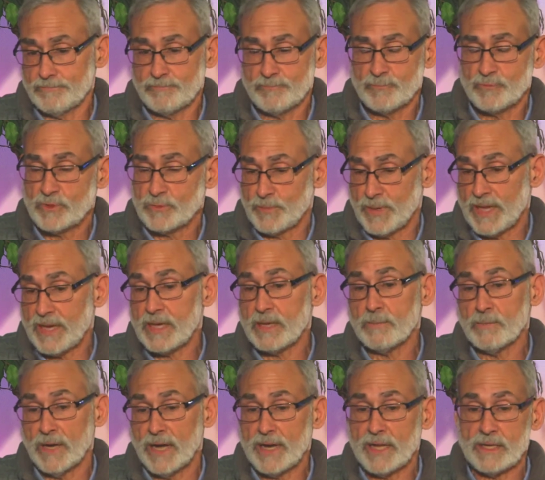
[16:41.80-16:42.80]

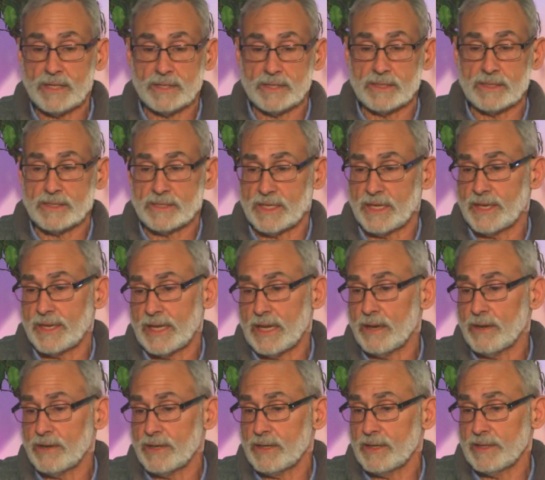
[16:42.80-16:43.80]
spending money to send
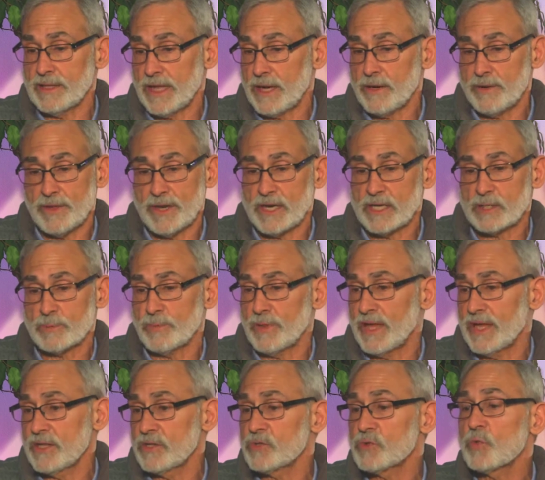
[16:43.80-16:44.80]
out a letter that
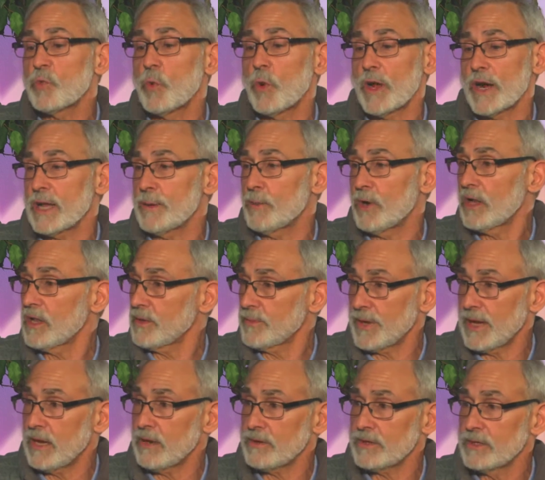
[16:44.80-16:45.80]
explains what I'm all
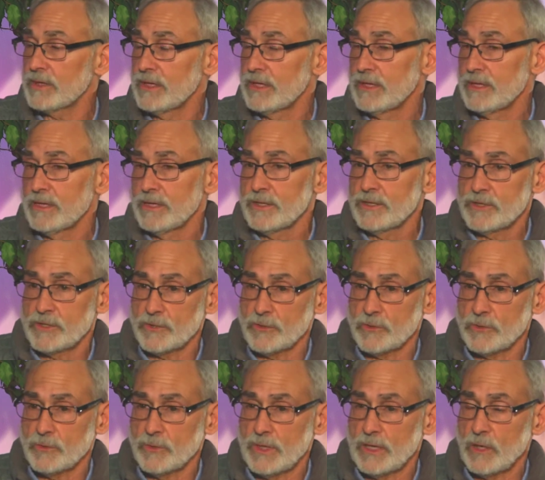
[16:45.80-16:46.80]
about
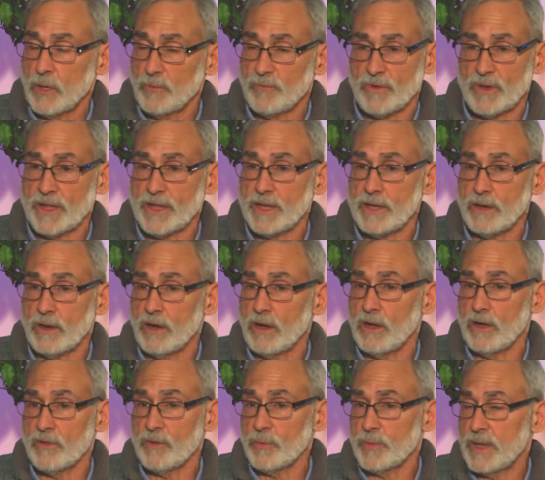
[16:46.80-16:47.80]
to hopefully
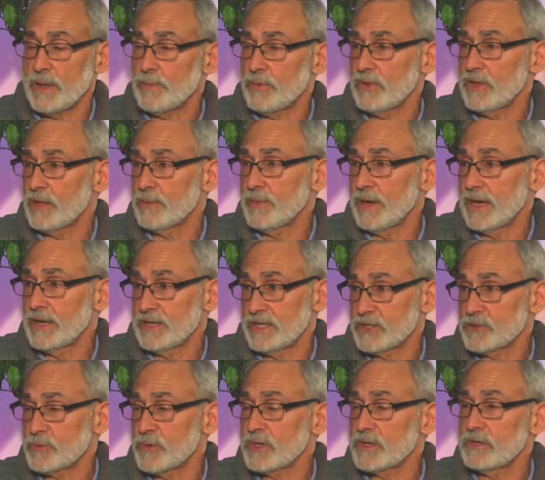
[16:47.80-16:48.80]
all the people in my
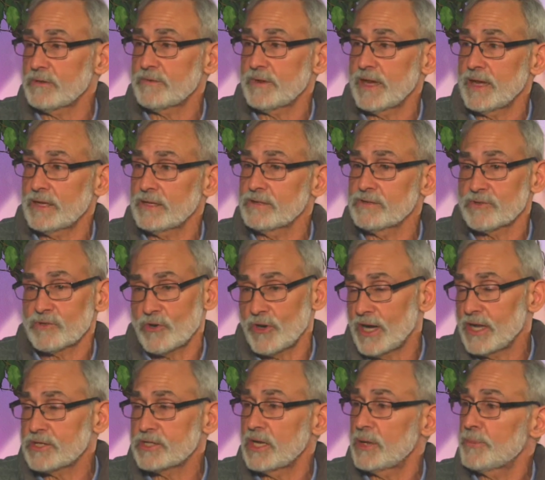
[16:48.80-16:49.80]
district, if I can
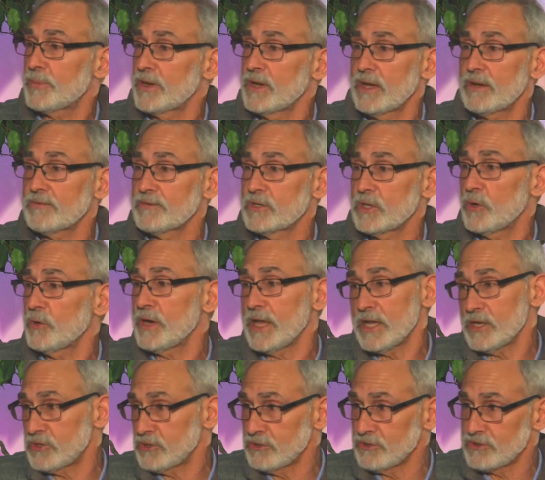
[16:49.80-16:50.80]
scratch up enough
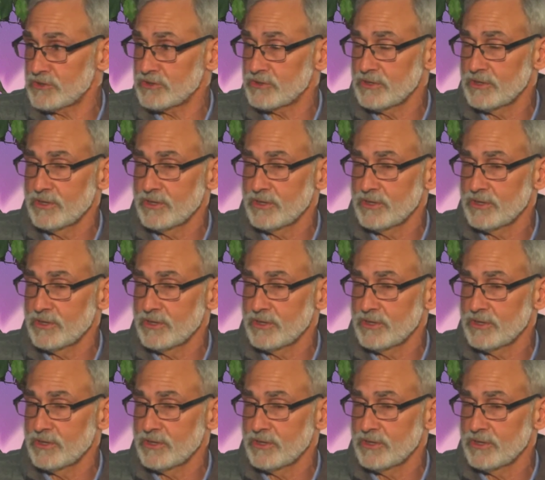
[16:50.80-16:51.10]
donations.